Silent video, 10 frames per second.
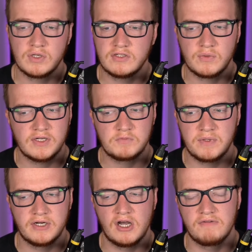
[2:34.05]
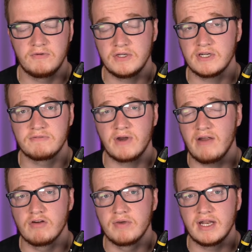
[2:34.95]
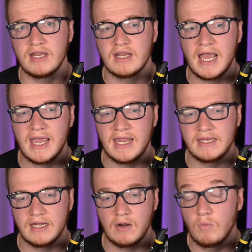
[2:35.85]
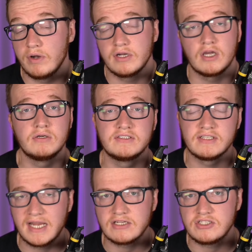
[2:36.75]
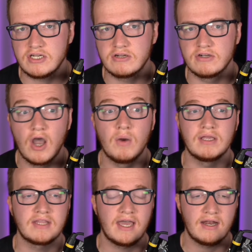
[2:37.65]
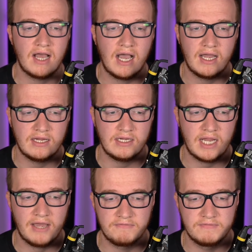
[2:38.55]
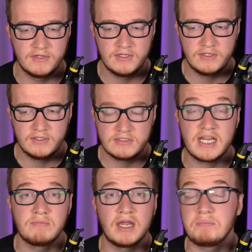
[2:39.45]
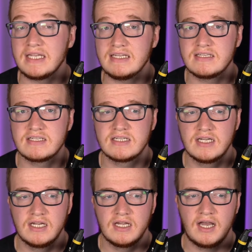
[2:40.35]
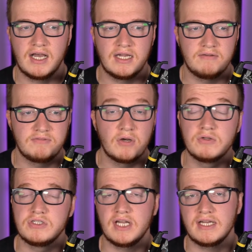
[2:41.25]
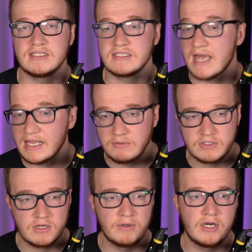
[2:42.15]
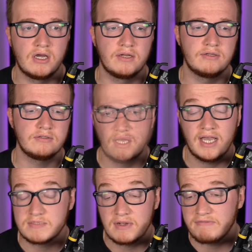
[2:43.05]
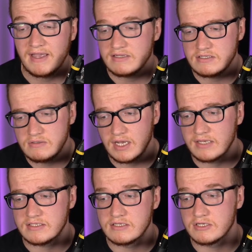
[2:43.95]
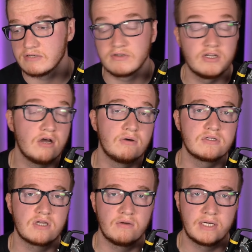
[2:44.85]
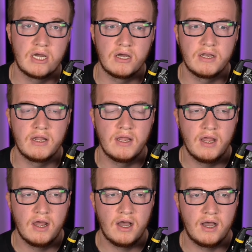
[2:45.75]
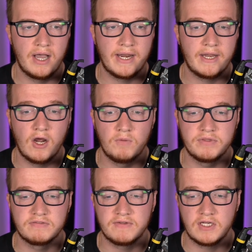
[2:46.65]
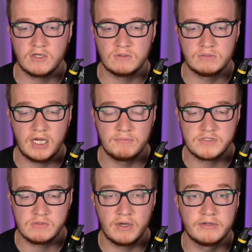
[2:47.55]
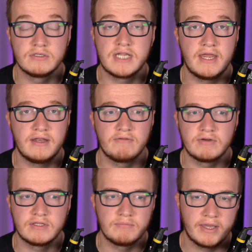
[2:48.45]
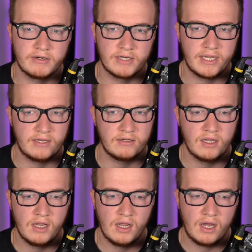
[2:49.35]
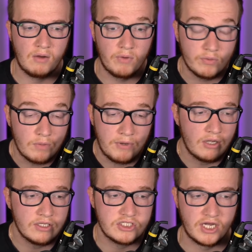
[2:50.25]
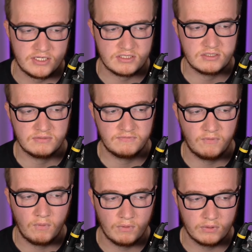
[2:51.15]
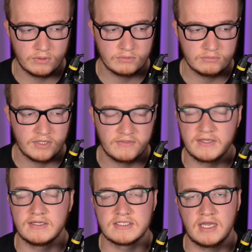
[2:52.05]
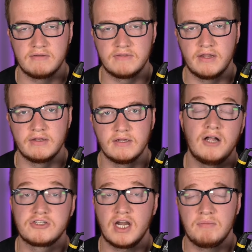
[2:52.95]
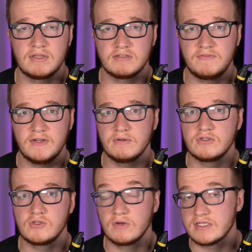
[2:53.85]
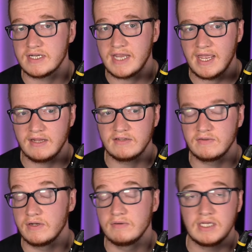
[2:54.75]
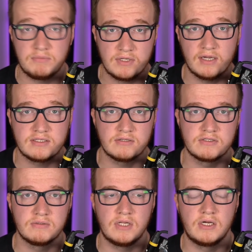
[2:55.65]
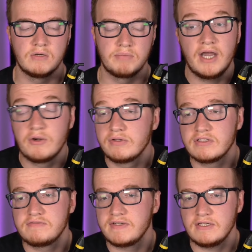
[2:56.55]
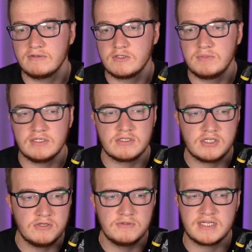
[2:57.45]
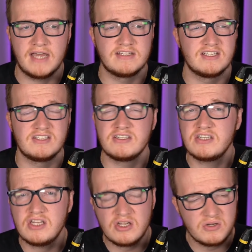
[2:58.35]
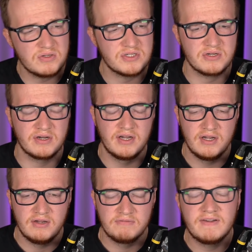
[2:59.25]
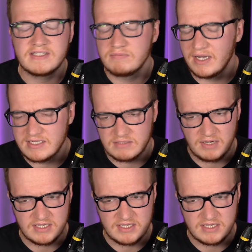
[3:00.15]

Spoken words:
2020 has been an awful year for everybody, and I want to go into next year knowing that I have said my piece. I've told you guys exactly what's going on. As my fans, you guys deserve to know what's going on, and I hope this video helps you understand everything better, and I want to apologize for the things that I've done. I'll try and make this video as short as I can so I don't keep you guys here too long. I don't want this video to be excused as an excuse or victimizing